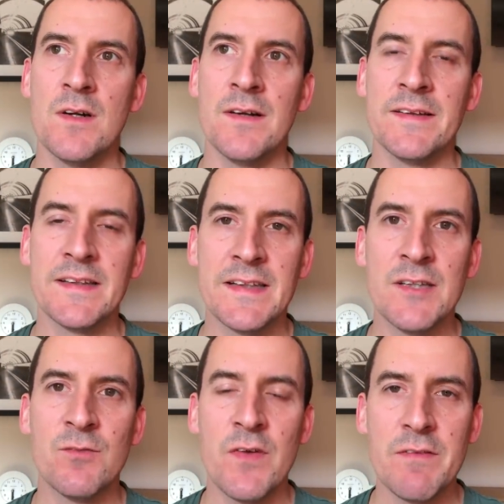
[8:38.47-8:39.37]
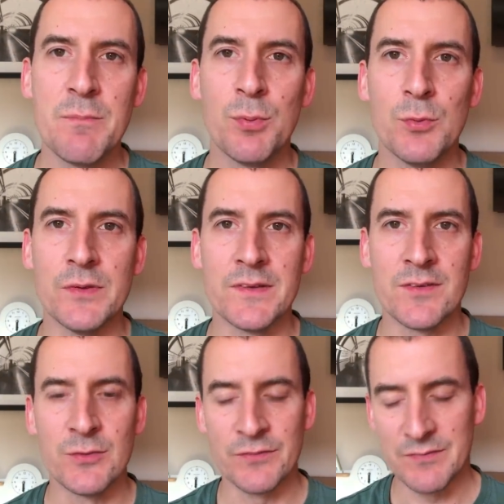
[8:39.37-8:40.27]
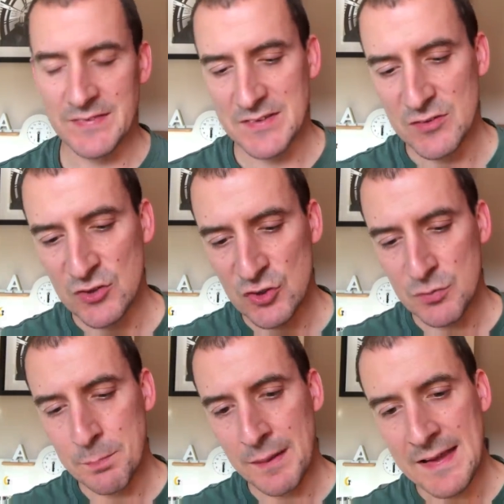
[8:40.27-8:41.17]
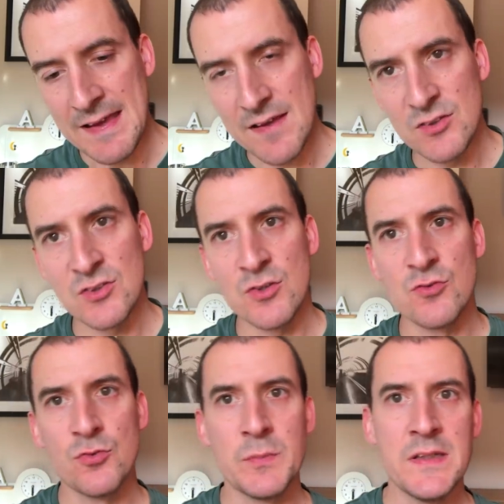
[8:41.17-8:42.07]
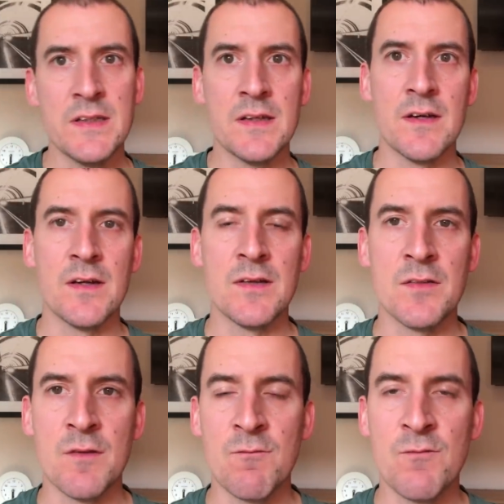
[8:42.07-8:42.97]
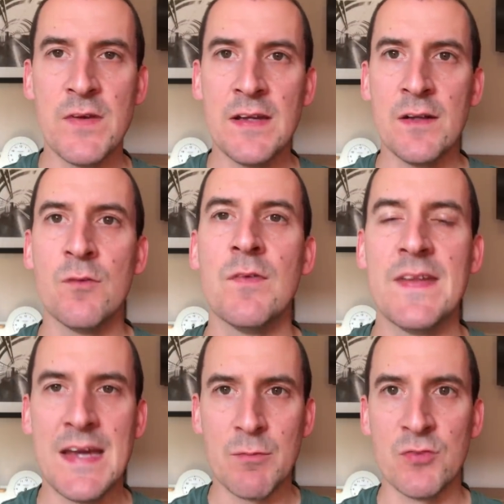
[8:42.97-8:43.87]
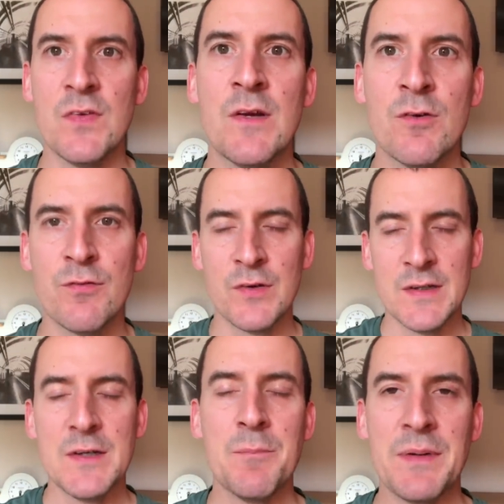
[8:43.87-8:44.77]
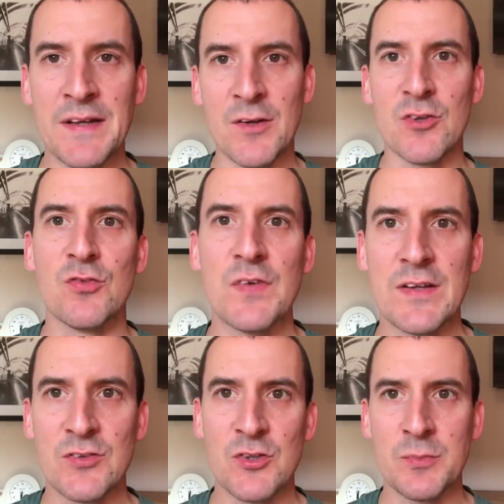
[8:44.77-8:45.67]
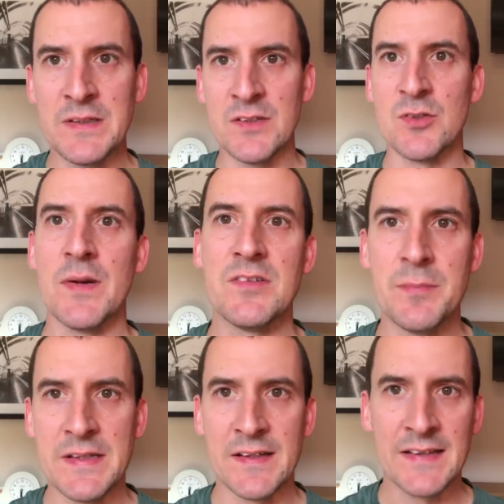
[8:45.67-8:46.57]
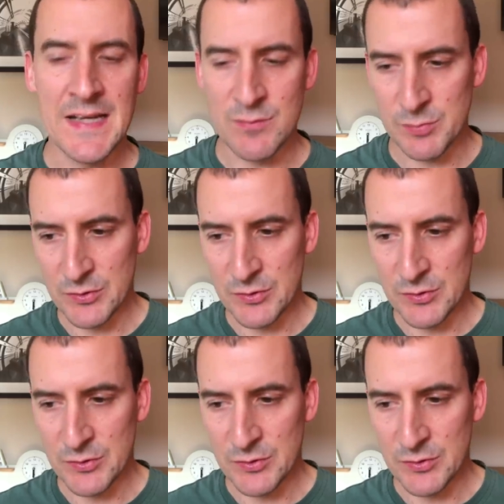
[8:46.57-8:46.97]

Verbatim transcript: I think it's very important to sort of split social media, the feel of the atmosphere of being an Arsenal fan on social media to actually being at the games.